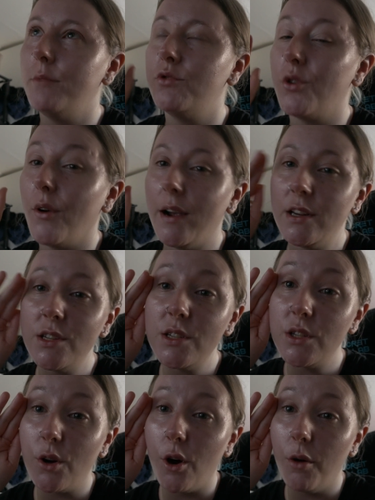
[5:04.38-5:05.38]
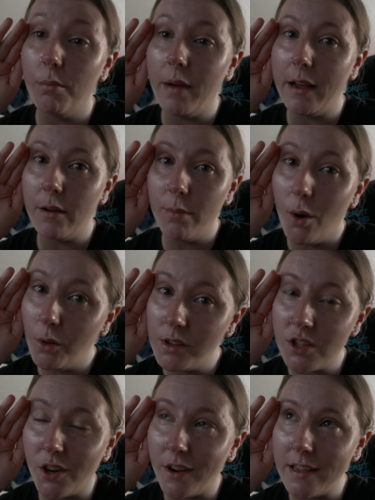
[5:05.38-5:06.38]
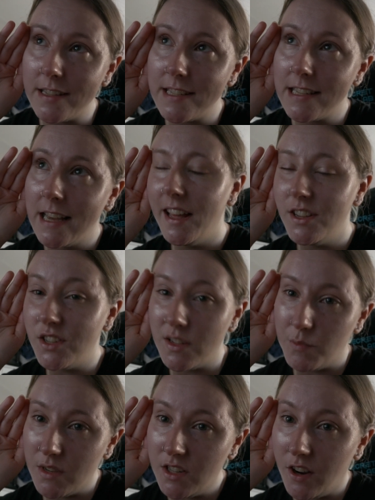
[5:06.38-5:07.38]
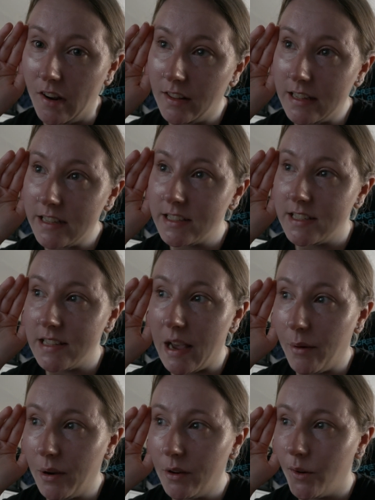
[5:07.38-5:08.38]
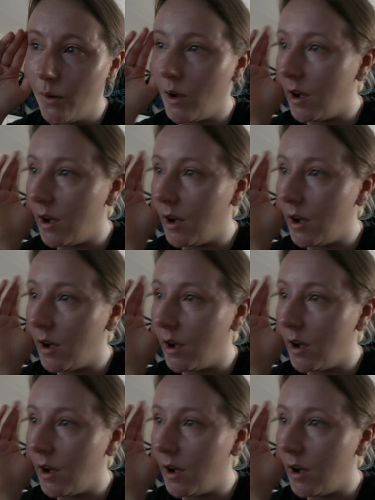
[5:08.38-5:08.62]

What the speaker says: I'm trying to stop. I apologize. It's just my dialect. It's how I grew